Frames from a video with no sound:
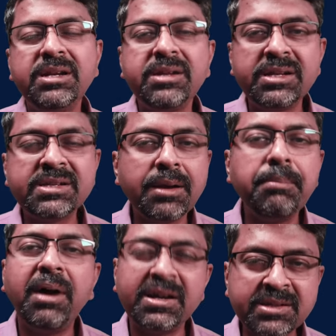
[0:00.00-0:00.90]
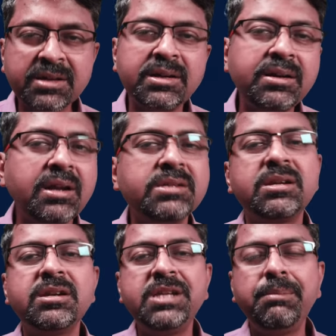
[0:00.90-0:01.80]
details at
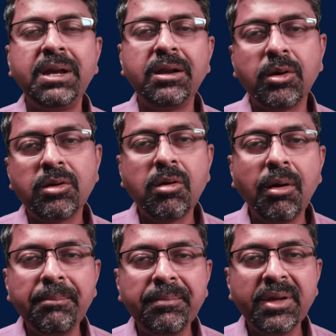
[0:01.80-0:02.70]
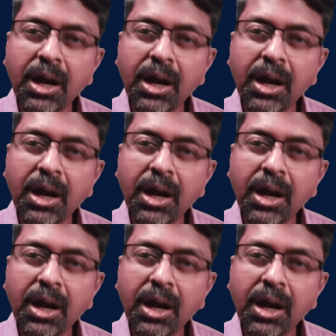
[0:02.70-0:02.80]
bhaskarnatarajan@gmail.com.